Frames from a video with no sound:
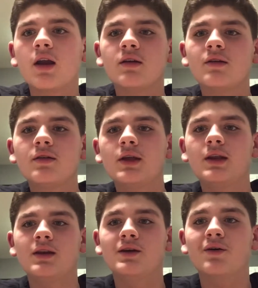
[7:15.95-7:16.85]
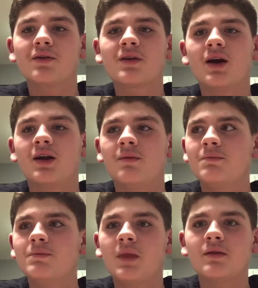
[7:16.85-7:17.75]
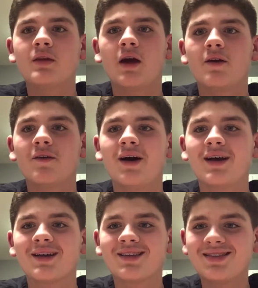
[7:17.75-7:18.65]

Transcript: and it's kind of terrifying.